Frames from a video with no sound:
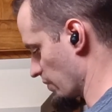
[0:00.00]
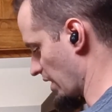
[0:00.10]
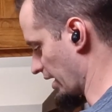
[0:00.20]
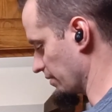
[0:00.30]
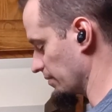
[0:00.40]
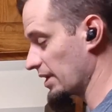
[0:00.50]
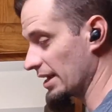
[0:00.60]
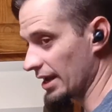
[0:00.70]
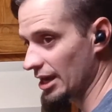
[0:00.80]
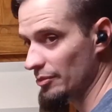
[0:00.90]
I
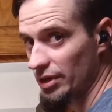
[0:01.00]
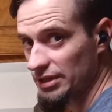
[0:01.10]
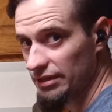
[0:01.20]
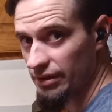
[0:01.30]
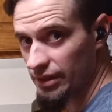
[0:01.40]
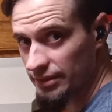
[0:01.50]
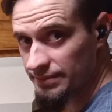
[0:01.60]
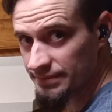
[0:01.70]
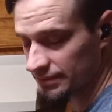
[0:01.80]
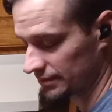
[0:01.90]
kind of eyeballed everything,
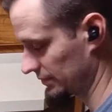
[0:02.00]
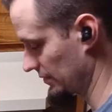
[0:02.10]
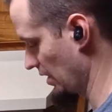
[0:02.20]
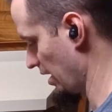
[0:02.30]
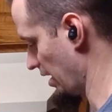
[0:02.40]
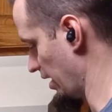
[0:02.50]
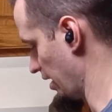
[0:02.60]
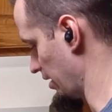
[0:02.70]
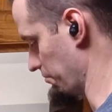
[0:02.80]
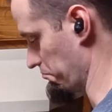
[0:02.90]

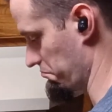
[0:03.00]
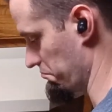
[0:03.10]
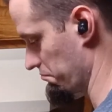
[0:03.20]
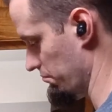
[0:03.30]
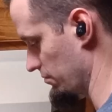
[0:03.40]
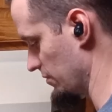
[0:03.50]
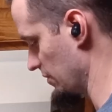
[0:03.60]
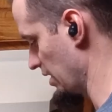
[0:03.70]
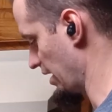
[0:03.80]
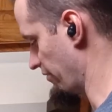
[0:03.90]
and
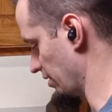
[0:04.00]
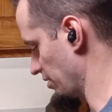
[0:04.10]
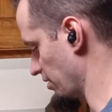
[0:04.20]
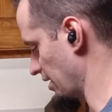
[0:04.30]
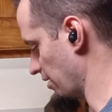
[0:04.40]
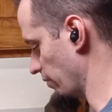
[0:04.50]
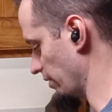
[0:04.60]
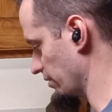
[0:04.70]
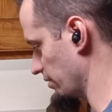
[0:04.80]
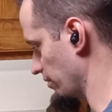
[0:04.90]
everything turned out with
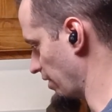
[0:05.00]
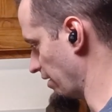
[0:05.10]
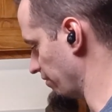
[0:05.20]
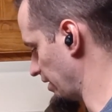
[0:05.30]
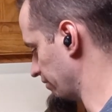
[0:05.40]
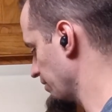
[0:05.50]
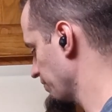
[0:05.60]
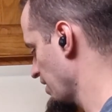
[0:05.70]
great flavor.